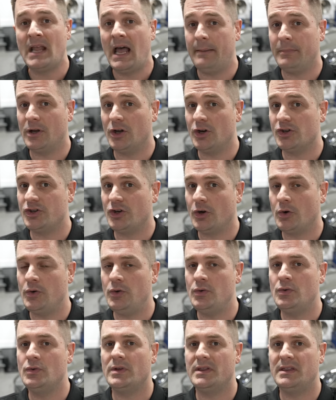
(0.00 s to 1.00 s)
I'm going to show
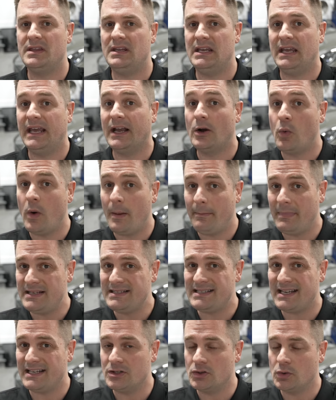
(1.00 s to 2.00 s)
you the
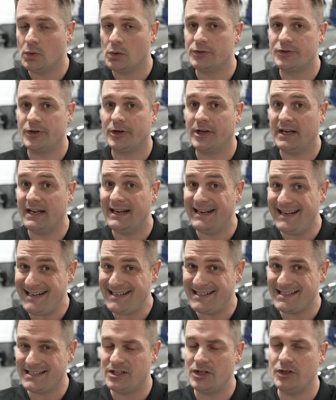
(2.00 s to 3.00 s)
equipment and tools you're going to
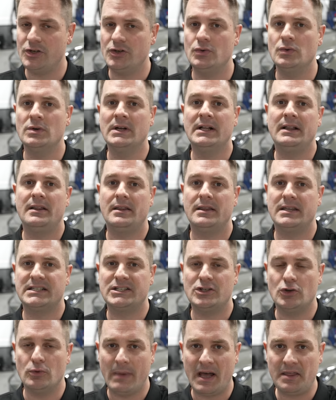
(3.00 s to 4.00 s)
need to do
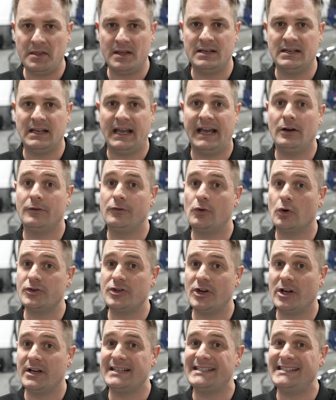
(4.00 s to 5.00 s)
this new method. And of course,
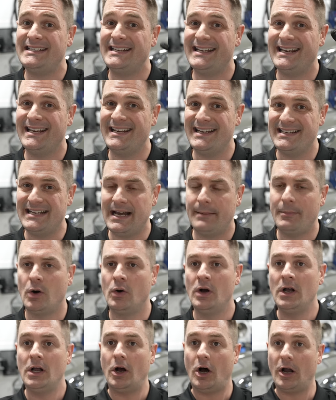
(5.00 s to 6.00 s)
you're going to see it in a
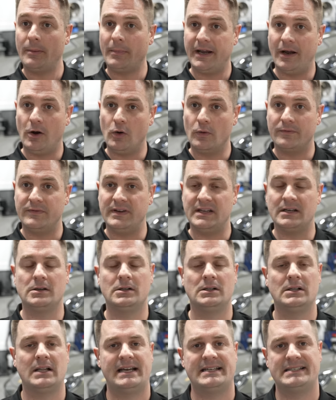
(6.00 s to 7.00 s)
demo on my own
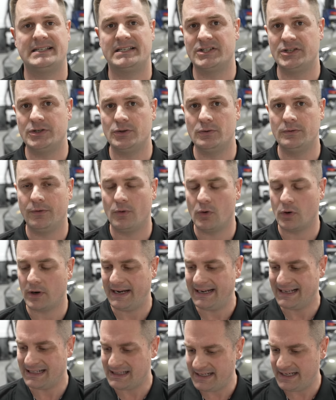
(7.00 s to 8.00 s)
vehicle as it's due for
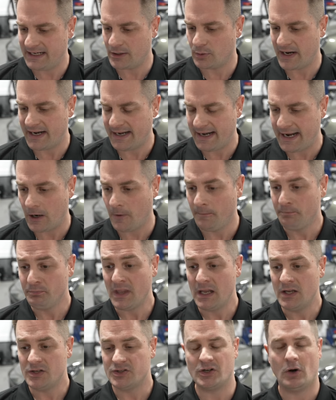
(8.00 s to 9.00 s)
a cleaning right now.
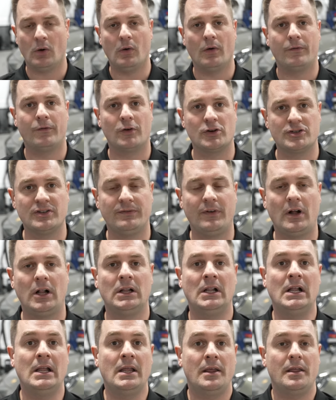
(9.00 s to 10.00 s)
So first of
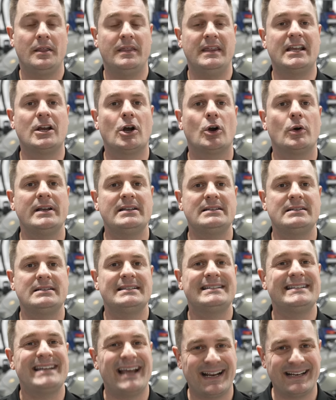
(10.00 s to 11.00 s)
all, the current
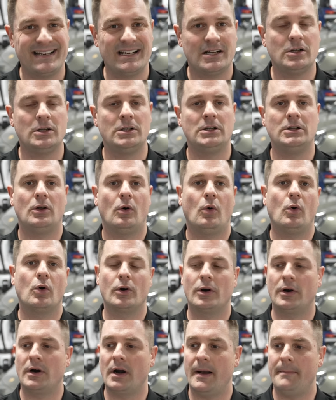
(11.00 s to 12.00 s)
technical
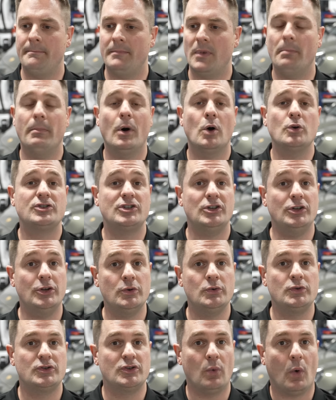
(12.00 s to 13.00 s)
or most
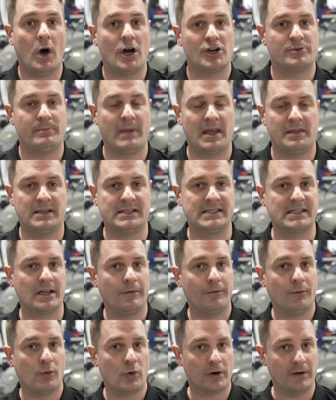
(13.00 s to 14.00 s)
used wash methods
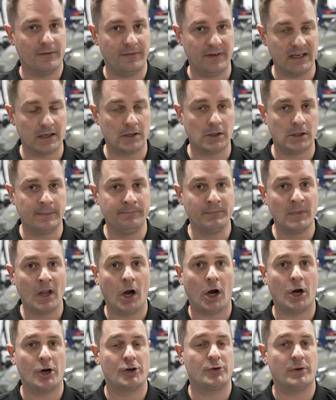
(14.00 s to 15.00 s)
for a vehicle
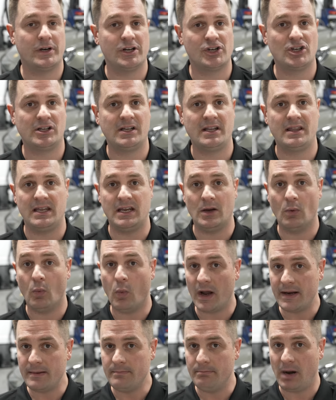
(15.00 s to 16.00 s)
are traditionally the
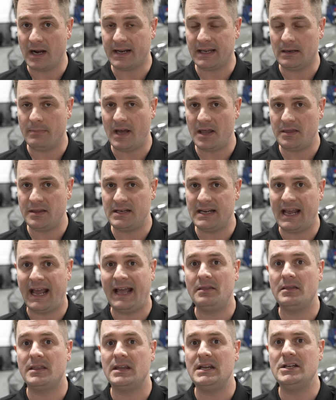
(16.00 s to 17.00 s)
one bucket method
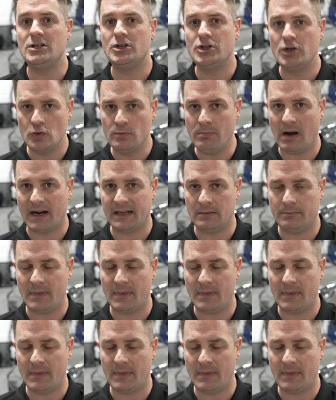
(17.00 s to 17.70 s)
and the two bucket